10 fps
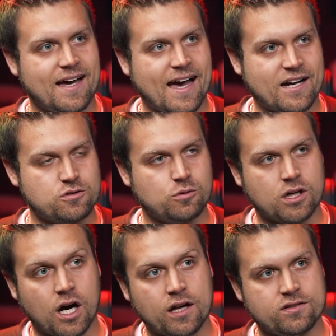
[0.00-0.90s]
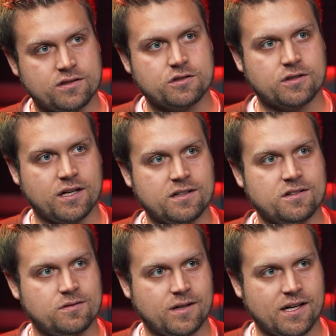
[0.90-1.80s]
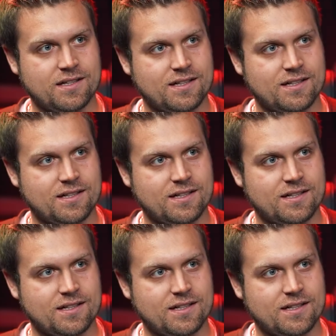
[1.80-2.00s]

actual content creators, right?